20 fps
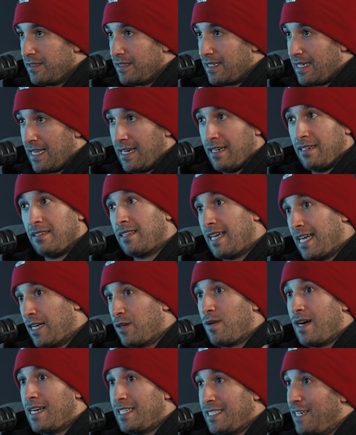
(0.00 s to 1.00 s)
And
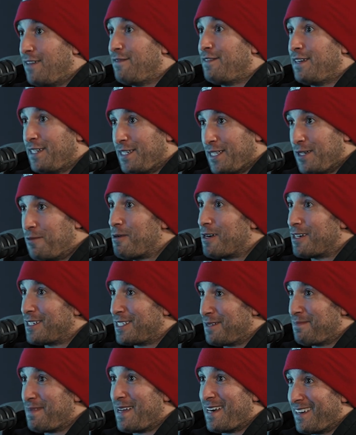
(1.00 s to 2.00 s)
likewise, infinitely worse,
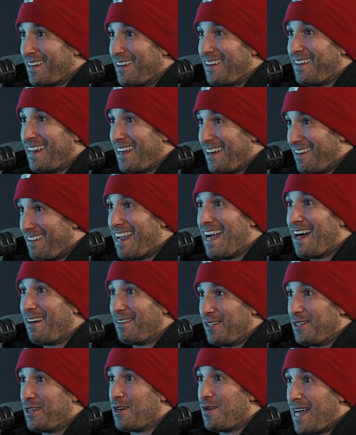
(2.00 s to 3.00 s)
depending on how
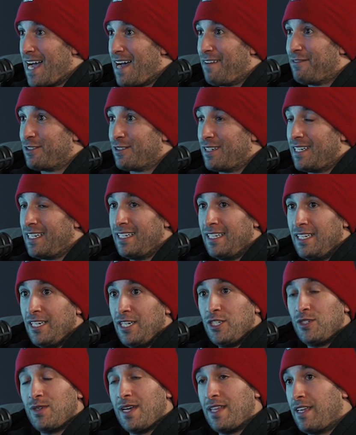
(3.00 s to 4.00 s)
you go after it.
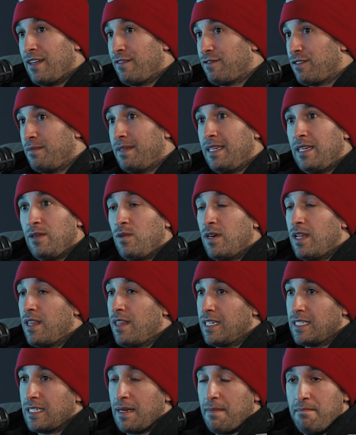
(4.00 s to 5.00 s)
So I think for me, one of the
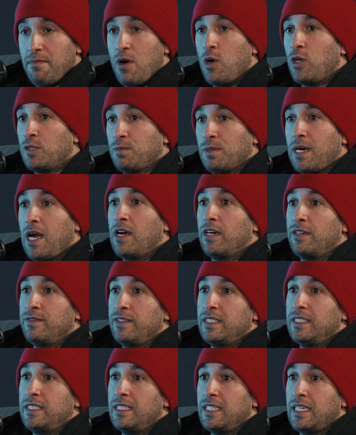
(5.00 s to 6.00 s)
things I'm most proud of
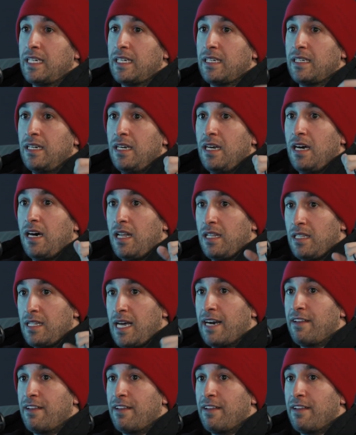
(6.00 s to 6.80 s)
is seeing a lot